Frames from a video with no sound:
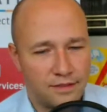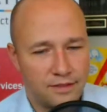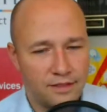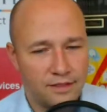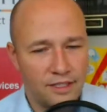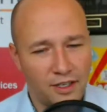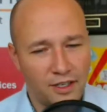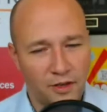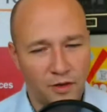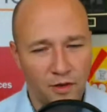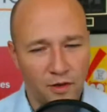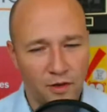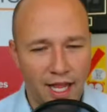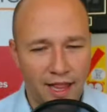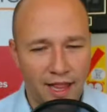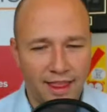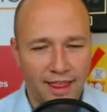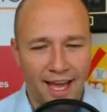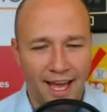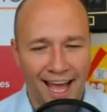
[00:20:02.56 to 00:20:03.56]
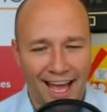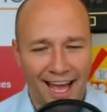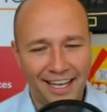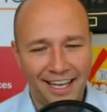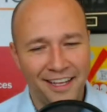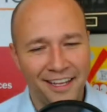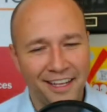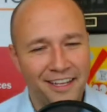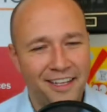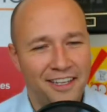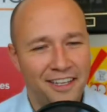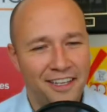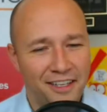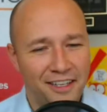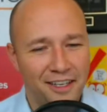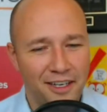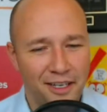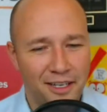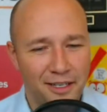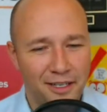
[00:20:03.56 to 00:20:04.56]
to create that
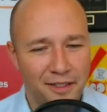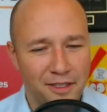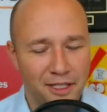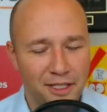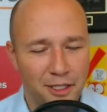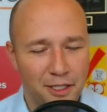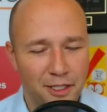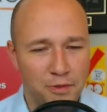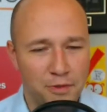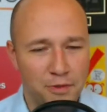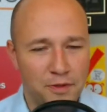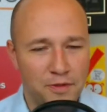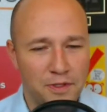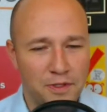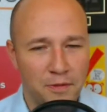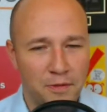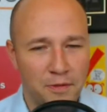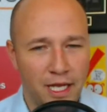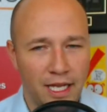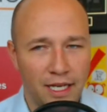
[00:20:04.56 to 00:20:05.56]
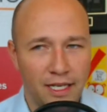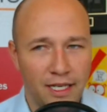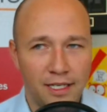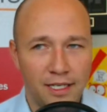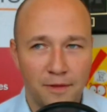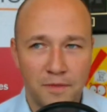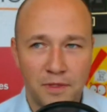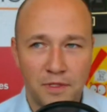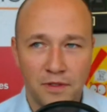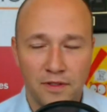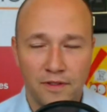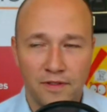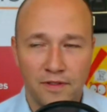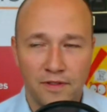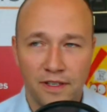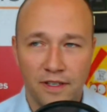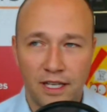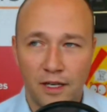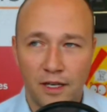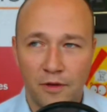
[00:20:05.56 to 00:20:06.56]
little boost in my income. So if
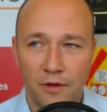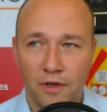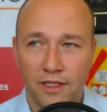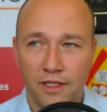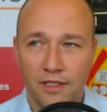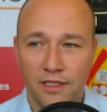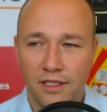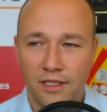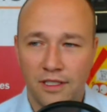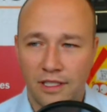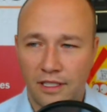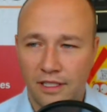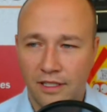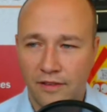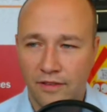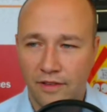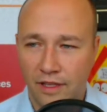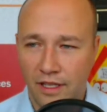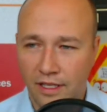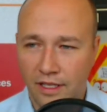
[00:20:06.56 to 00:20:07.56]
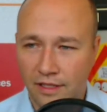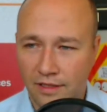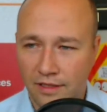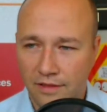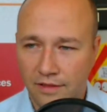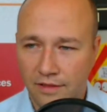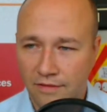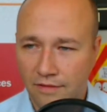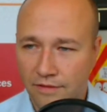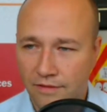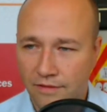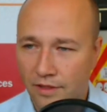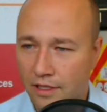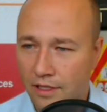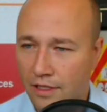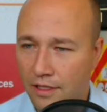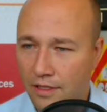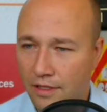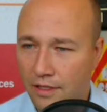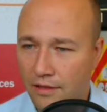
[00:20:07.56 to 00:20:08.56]
I got to work a little harder for
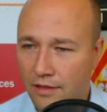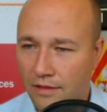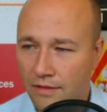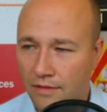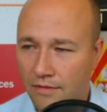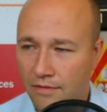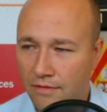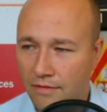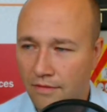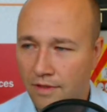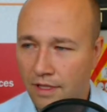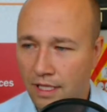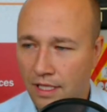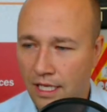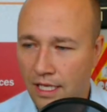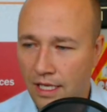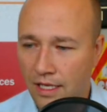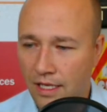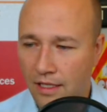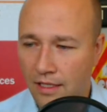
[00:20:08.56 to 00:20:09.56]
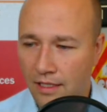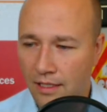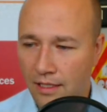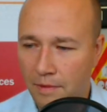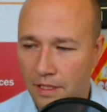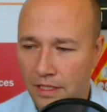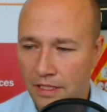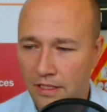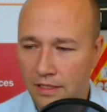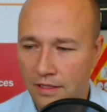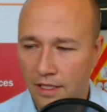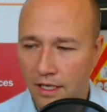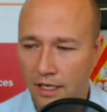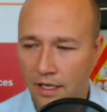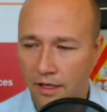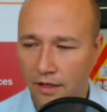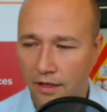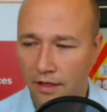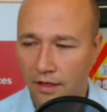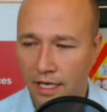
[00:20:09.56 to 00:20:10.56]
the commissions I
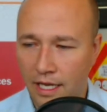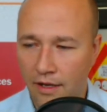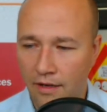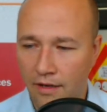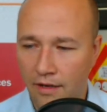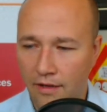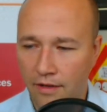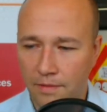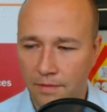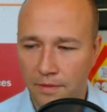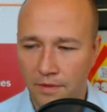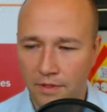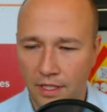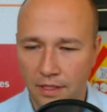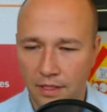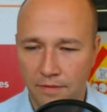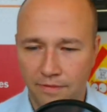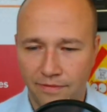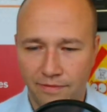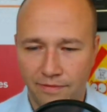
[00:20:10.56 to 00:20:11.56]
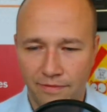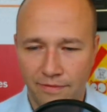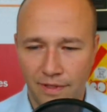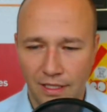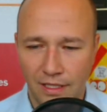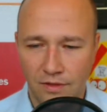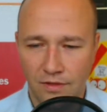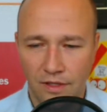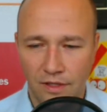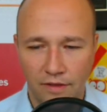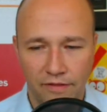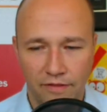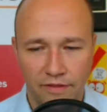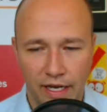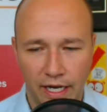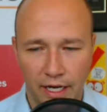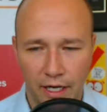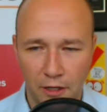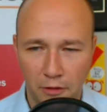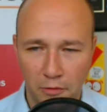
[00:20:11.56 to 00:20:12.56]
earn now, I suppose that's only
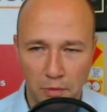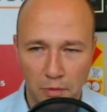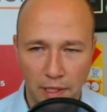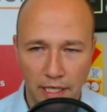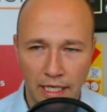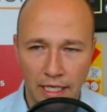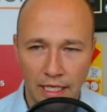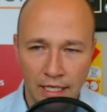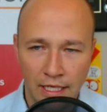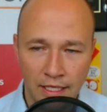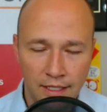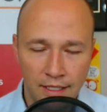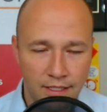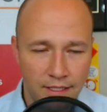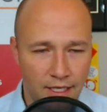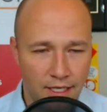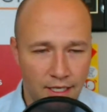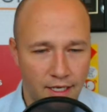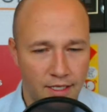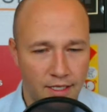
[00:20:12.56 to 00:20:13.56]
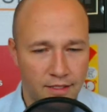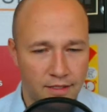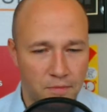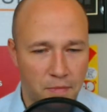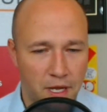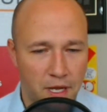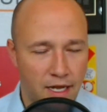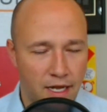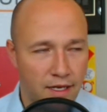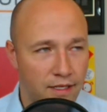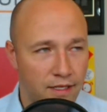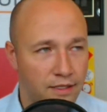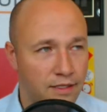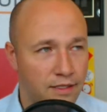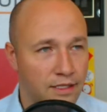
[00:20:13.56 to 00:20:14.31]
fair. But yeah, it's made